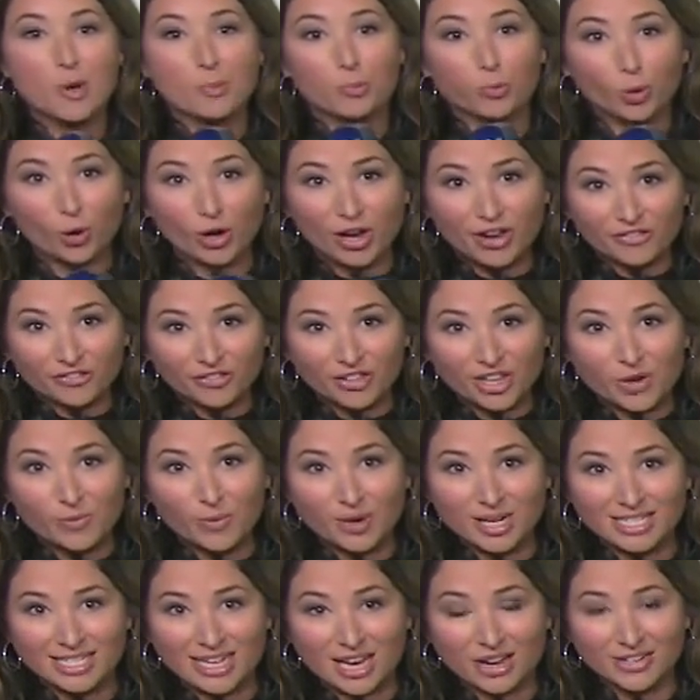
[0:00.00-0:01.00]
Briefly
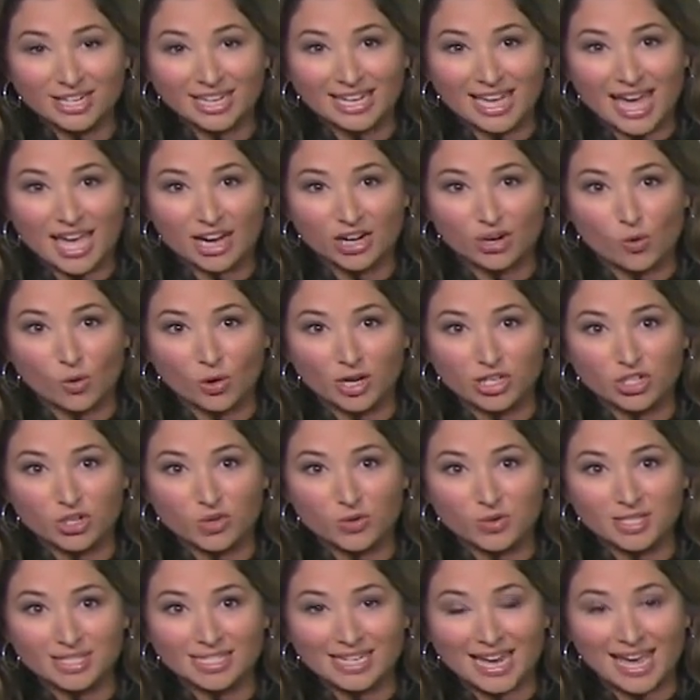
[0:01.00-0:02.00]
went down to Category
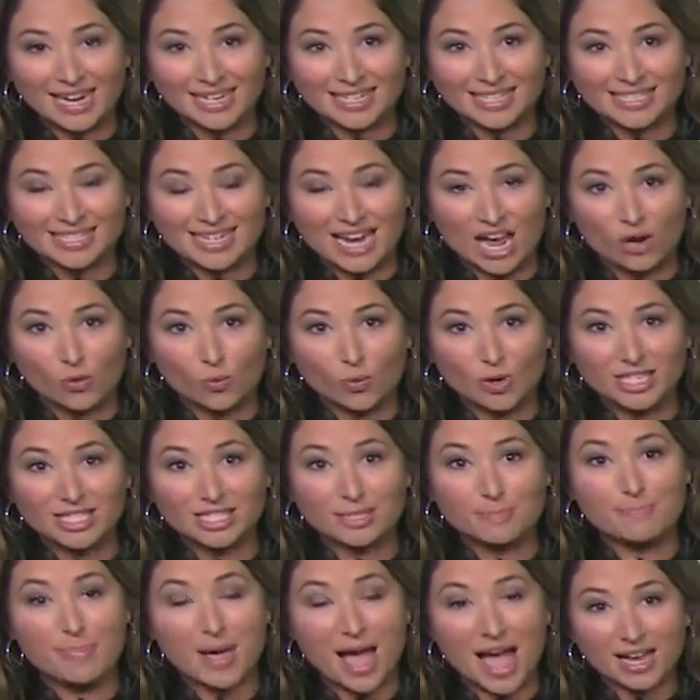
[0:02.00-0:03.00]
2 status, now
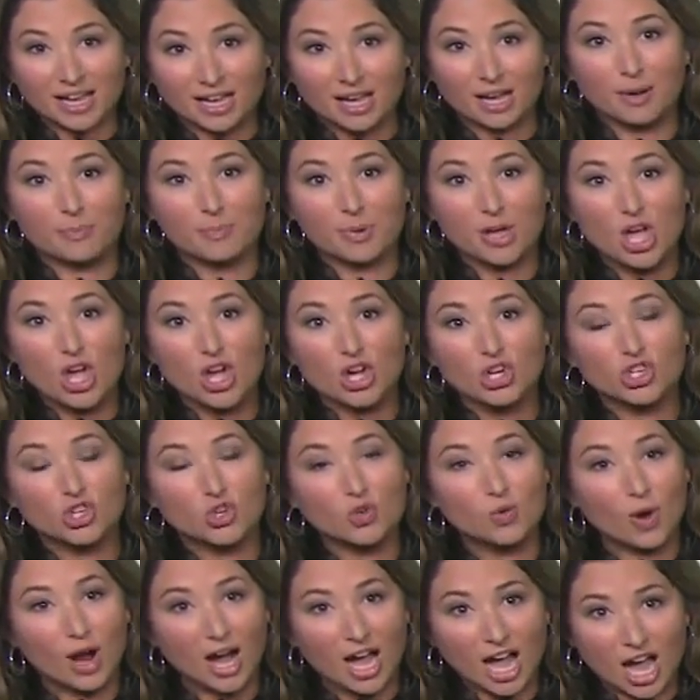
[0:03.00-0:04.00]
winds back up
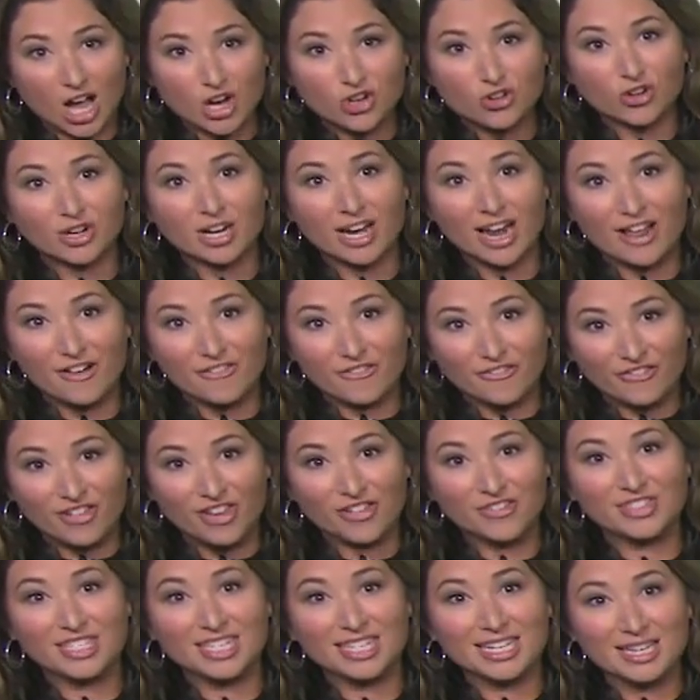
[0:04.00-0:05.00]
to
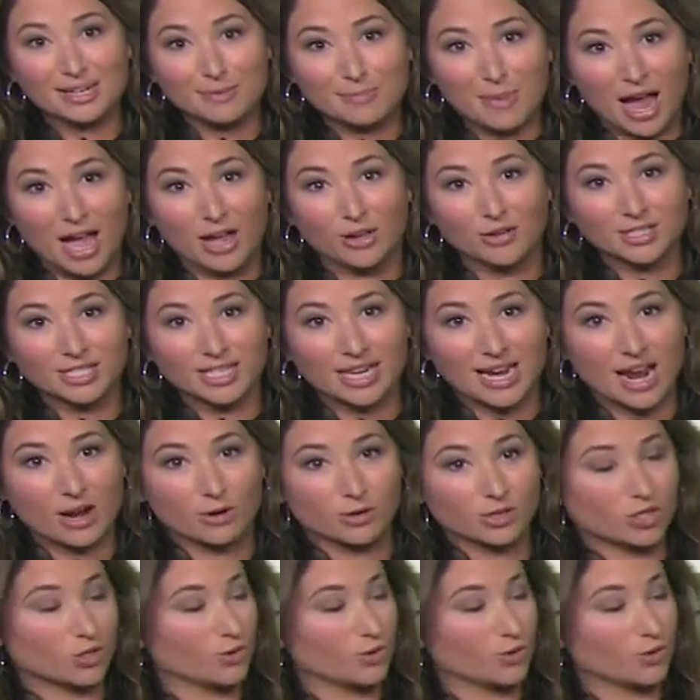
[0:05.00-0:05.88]
115 miles an hour.